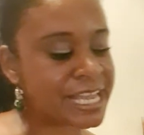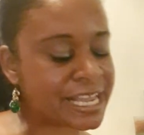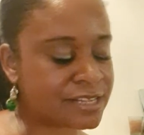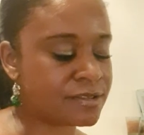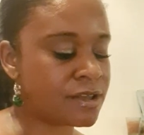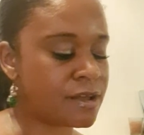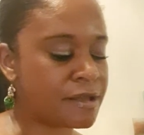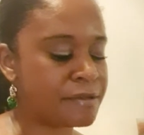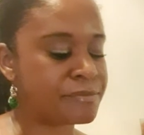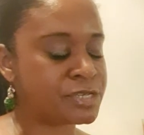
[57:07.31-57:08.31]
get
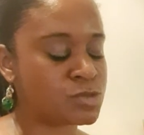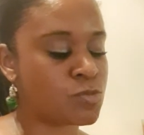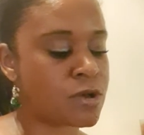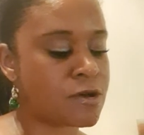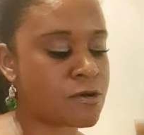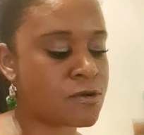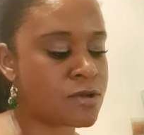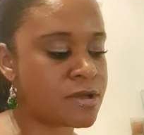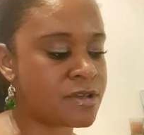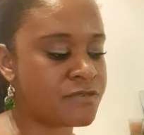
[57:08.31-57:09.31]
as well